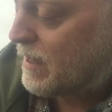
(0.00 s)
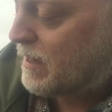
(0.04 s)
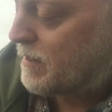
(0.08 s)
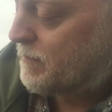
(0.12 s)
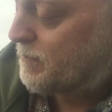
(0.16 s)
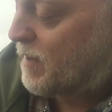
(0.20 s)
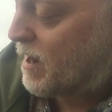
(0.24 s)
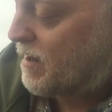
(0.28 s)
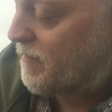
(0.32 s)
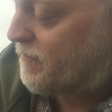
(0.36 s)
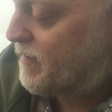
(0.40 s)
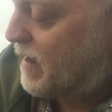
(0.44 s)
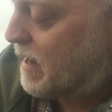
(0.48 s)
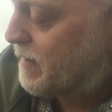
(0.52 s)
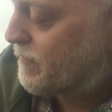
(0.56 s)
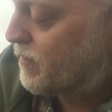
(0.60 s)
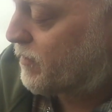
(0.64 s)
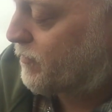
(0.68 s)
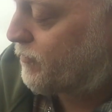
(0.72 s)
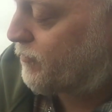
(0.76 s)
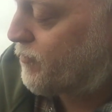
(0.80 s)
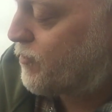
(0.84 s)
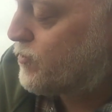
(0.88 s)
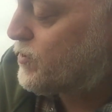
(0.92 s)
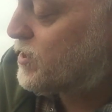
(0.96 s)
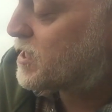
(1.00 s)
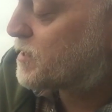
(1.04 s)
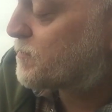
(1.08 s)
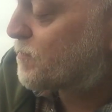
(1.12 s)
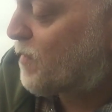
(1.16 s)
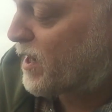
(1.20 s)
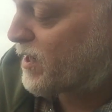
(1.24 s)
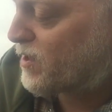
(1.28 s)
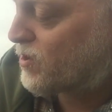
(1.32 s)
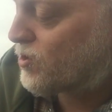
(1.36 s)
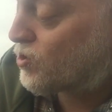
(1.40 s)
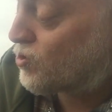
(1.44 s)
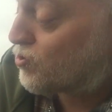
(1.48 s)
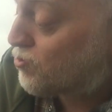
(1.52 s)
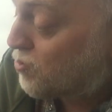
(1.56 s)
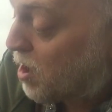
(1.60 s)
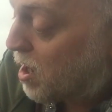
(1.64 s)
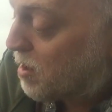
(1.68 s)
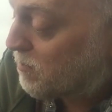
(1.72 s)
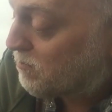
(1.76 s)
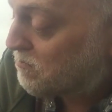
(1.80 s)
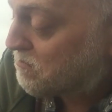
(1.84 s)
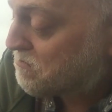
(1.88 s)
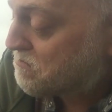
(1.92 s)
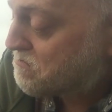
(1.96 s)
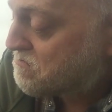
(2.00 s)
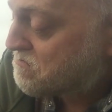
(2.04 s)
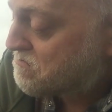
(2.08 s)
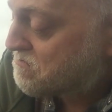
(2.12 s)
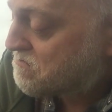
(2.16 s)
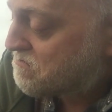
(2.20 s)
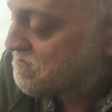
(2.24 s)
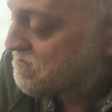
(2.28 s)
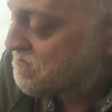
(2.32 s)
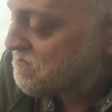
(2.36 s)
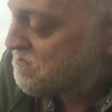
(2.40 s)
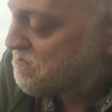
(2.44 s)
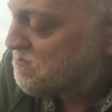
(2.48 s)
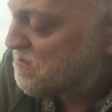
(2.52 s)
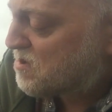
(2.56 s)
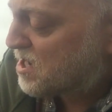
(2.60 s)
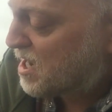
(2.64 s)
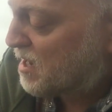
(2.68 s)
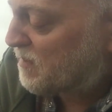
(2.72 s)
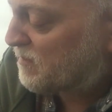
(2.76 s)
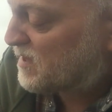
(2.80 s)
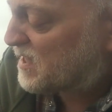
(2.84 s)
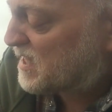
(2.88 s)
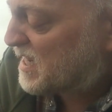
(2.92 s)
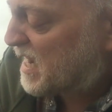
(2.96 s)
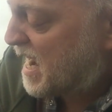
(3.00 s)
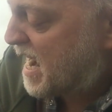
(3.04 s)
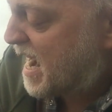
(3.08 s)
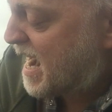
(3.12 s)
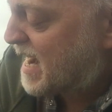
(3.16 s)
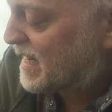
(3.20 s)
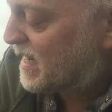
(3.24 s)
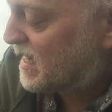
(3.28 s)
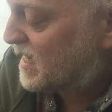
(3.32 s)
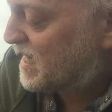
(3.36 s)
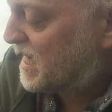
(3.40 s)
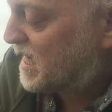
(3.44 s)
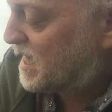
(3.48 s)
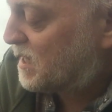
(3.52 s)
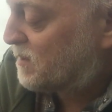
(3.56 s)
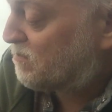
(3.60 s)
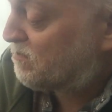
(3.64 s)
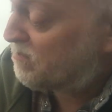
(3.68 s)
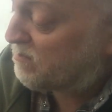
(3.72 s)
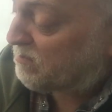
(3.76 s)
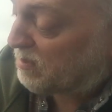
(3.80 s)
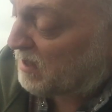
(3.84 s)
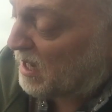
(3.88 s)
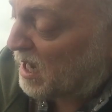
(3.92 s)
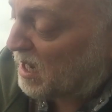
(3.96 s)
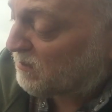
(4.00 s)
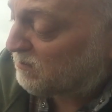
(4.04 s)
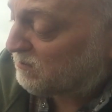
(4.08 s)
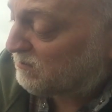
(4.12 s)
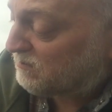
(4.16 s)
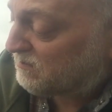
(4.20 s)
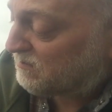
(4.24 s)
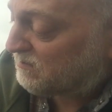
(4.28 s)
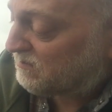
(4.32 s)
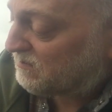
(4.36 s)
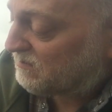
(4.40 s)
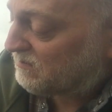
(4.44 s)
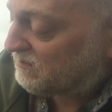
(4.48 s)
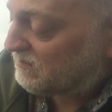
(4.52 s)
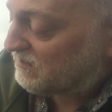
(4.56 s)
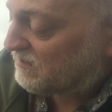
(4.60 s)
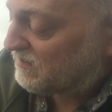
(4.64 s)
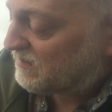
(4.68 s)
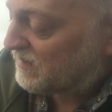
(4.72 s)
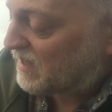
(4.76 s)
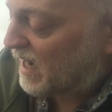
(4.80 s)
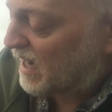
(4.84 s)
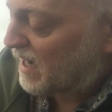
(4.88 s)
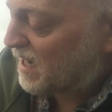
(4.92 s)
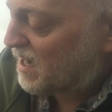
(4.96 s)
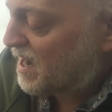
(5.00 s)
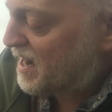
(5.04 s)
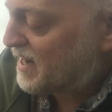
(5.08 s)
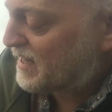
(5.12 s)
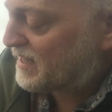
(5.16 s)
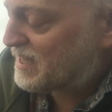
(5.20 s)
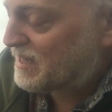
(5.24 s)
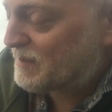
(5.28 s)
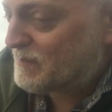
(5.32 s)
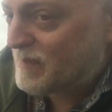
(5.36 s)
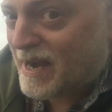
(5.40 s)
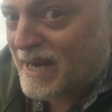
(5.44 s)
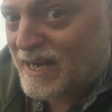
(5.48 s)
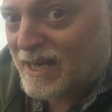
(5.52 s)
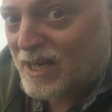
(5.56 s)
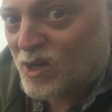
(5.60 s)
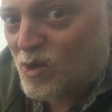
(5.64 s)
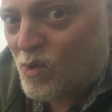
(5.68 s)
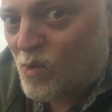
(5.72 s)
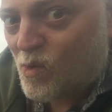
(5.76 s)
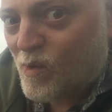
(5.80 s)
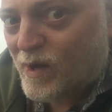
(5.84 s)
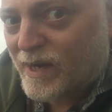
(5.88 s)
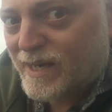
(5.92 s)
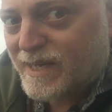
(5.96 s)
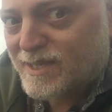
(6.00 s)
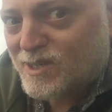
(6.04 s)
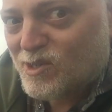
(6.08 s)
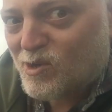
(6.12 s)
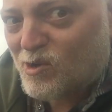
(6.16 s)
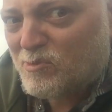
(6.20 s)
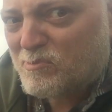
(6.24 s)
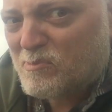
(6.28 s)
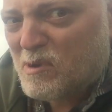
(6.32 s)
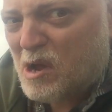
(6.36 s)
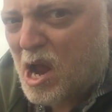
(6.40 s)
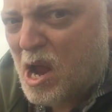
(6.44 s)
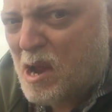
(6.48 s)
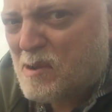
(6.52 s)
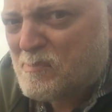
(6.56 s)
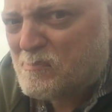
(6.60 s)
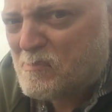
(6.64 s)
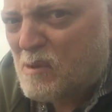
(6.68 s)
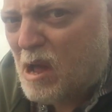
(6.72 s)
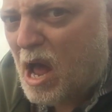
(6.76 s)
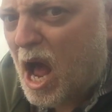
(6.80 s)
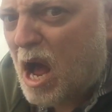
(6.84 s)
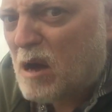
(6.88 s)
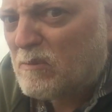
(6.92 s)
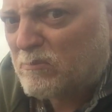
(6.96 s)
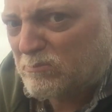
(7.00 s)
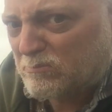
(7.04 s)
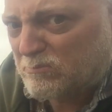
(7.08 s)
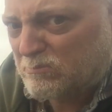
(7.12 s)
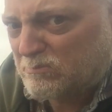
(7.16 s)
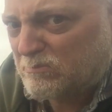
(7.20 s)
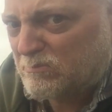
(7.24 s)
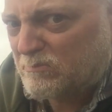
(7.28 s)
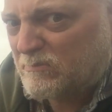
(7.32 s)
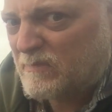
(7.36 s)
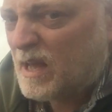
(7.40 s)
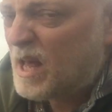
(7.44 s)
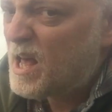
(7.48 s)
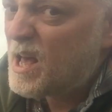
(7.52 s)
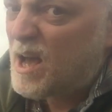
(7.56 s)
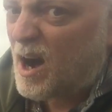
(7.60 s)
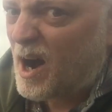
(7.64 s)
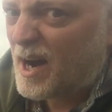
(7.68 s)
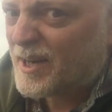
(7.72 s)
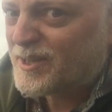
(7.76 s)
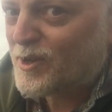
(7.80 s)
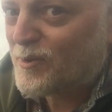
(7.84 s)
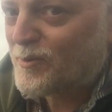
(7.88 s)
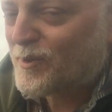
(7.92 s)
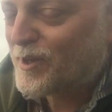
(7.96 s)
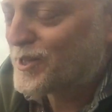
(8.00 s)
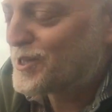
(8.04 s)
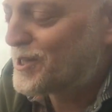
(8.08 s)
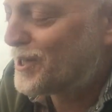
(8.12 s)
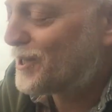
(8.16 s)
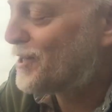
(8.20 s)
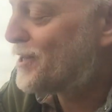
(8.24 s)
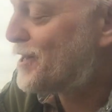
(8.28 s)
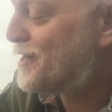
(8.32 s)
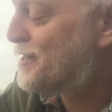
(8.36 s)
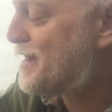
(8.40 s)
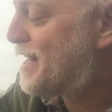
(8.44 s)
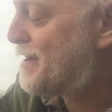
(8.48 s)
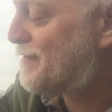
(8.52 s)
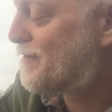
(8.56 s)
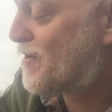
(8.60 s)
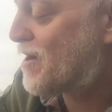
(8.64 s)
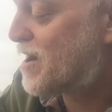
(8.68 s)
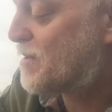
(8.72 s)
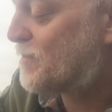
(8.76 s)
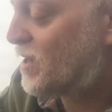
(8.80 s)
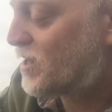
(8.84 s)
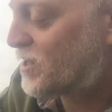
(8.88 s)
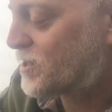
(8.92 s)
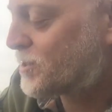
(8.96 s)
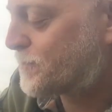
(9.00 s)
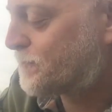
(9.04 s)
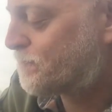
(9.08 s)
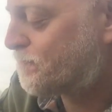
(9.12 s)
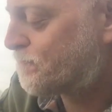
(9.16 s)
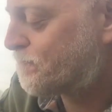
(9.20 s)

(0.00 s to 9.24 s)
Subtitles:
My favourite fruit is my drum. When I'm sad, I need a plum. I like to make noise on my mum. I don't think she'd like that very much.